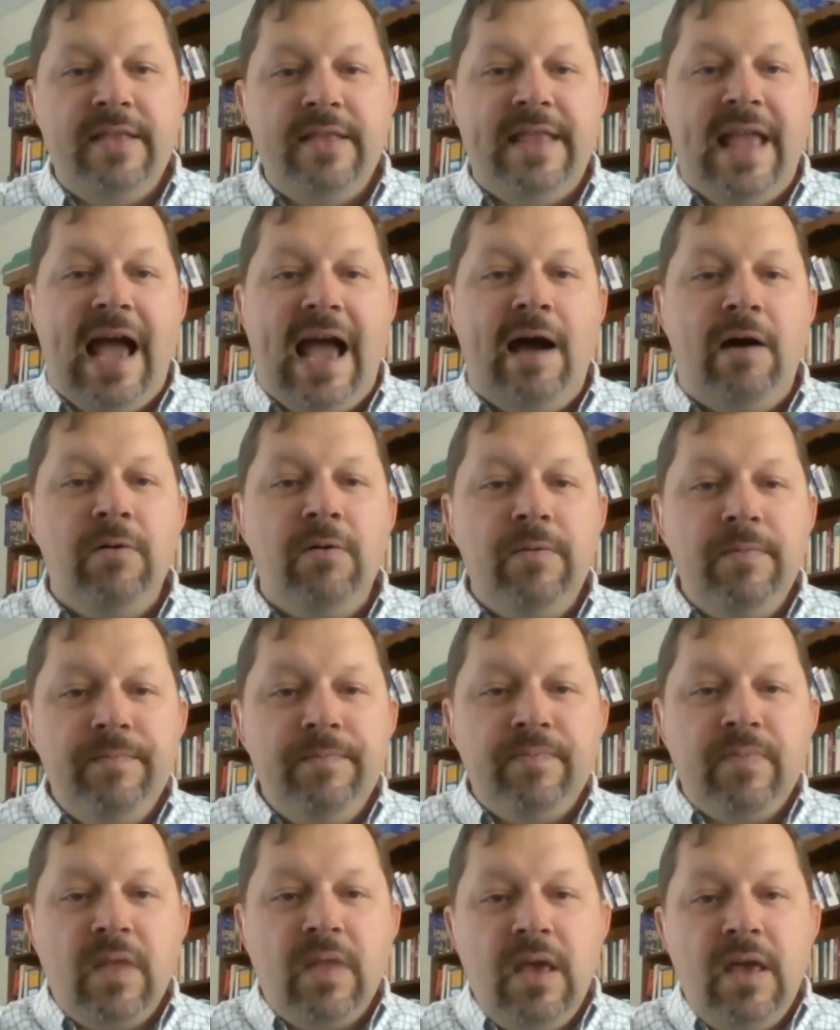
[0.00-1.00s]
Now,
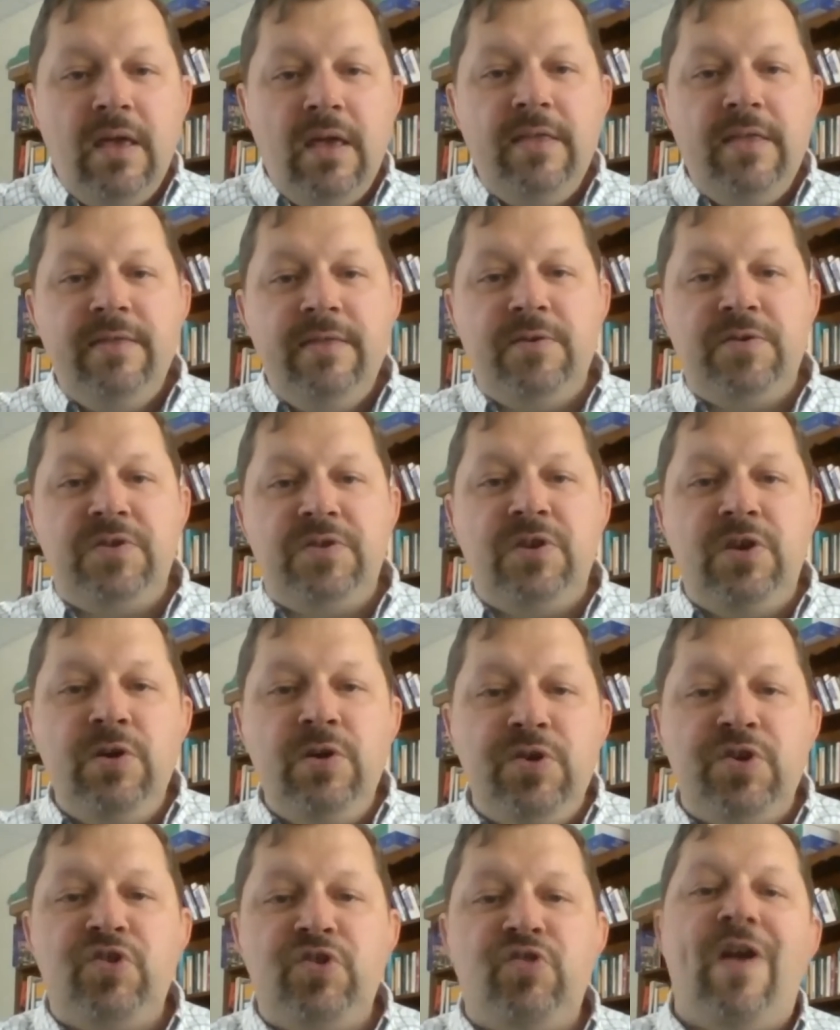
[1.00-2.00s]
there's
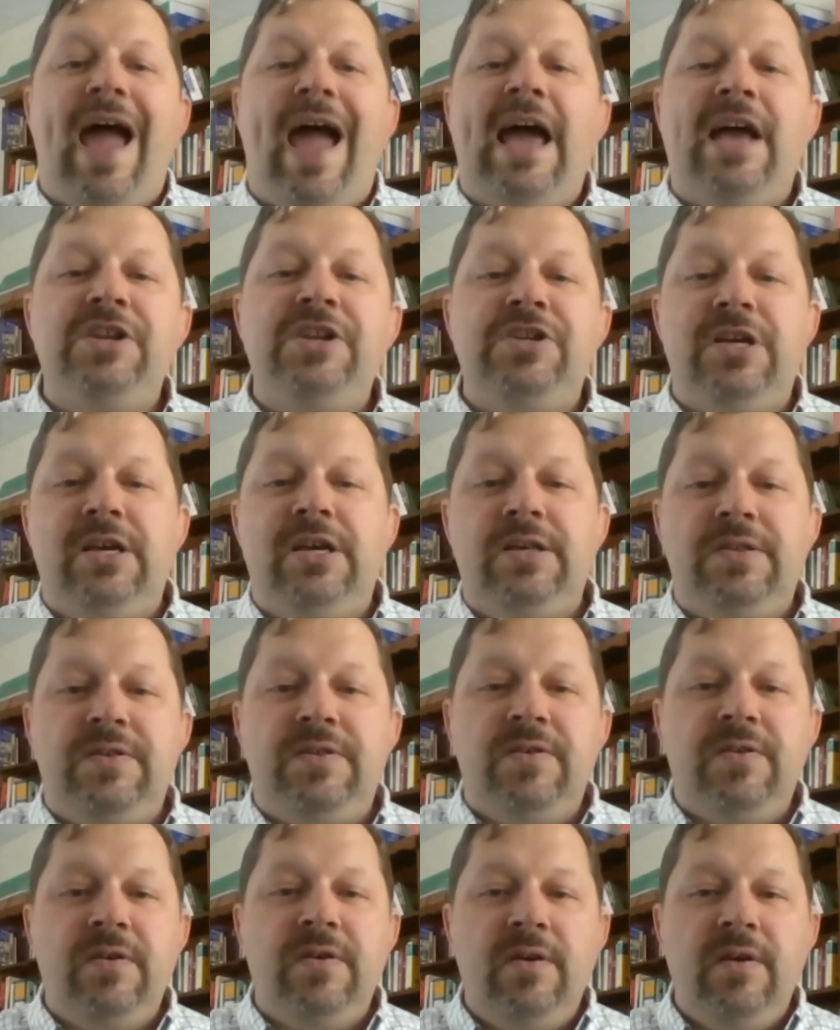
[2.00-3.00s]
two
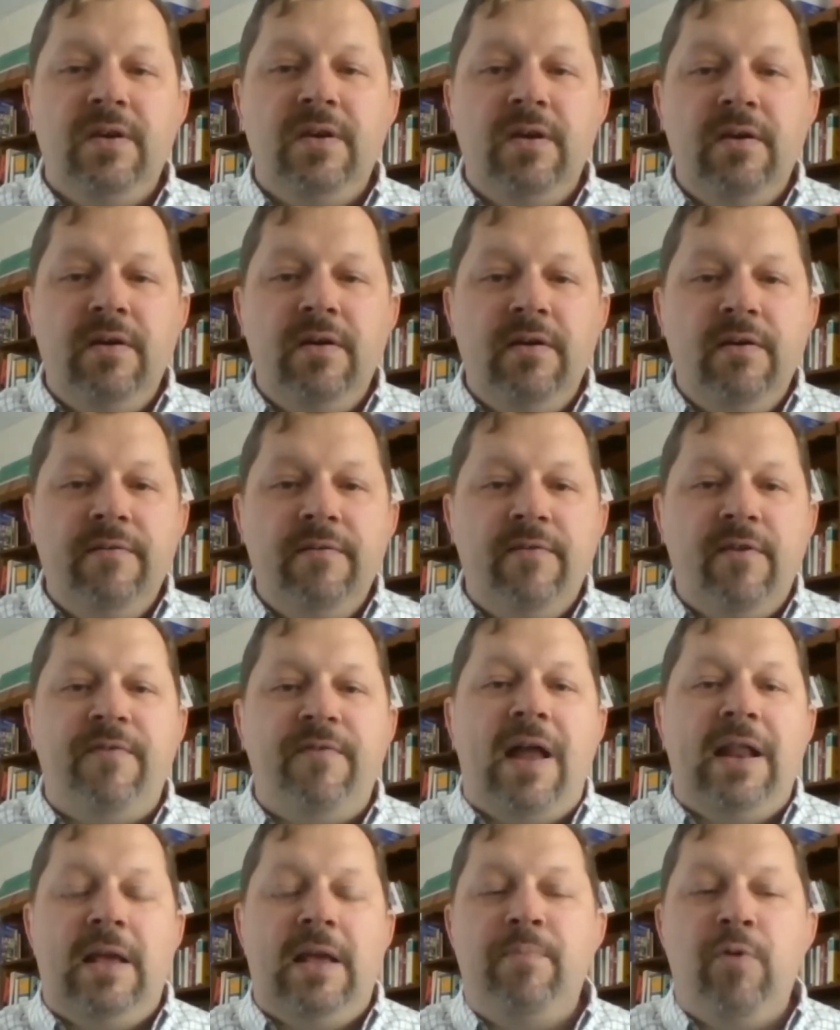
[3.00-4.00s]
strategies for
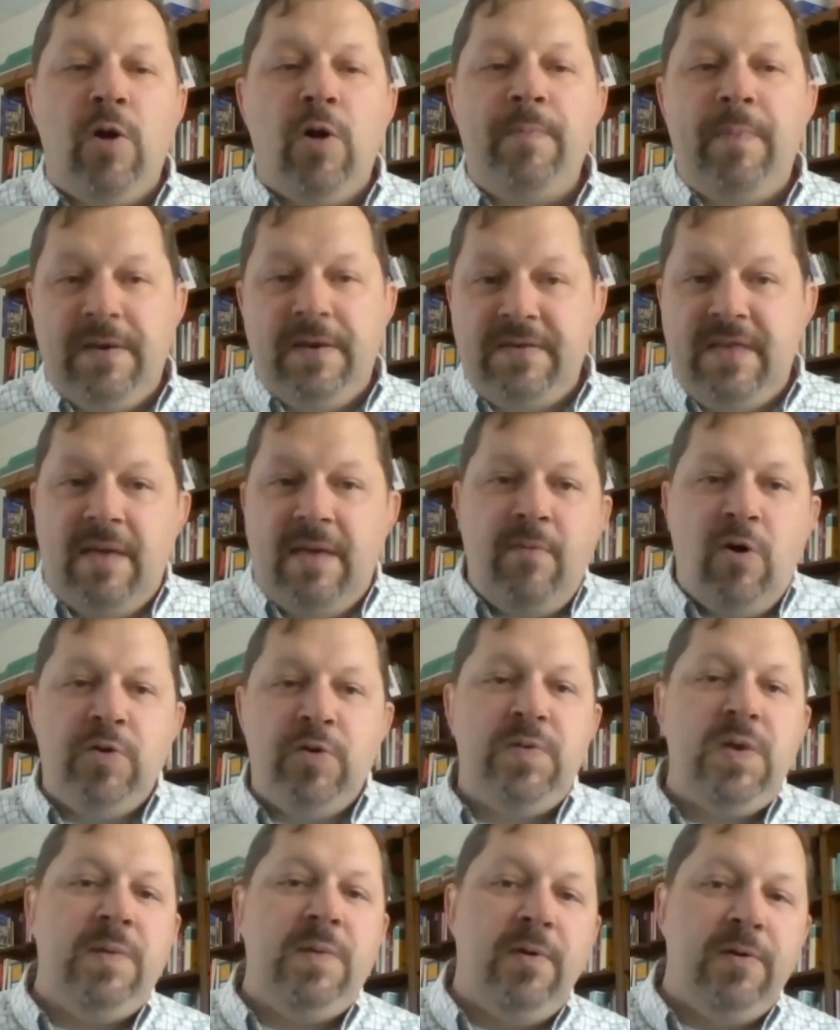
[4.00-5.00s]
finding purpose that
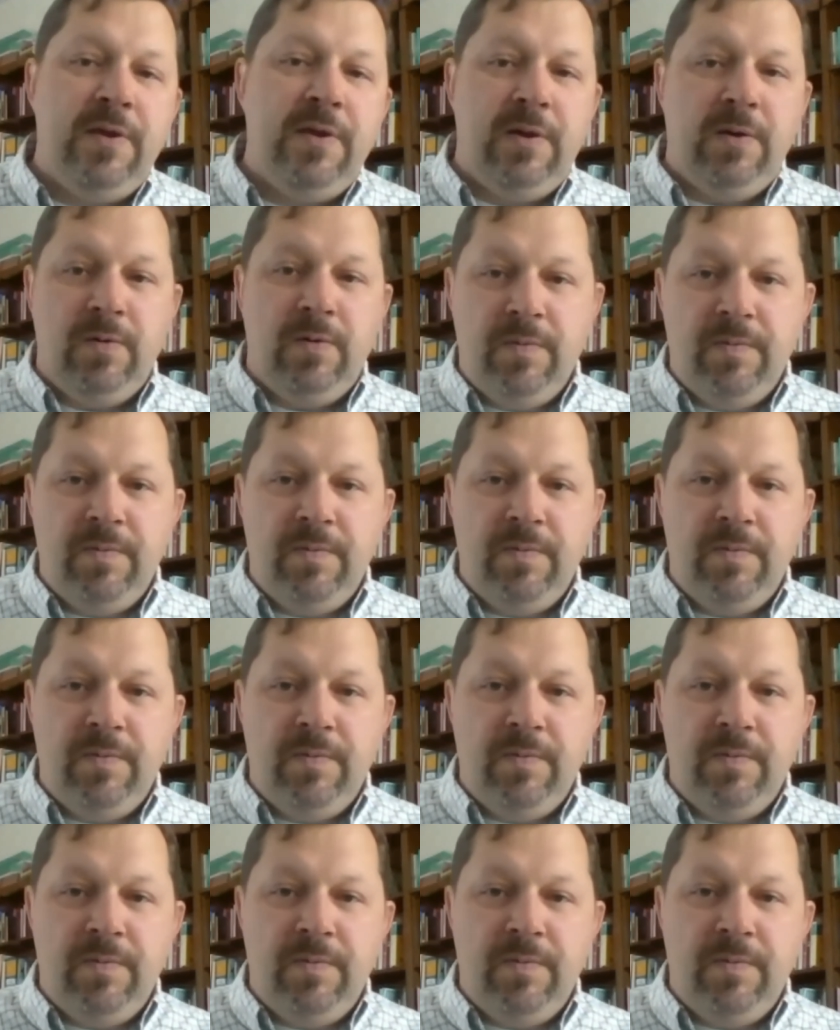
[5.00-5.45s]
most people do.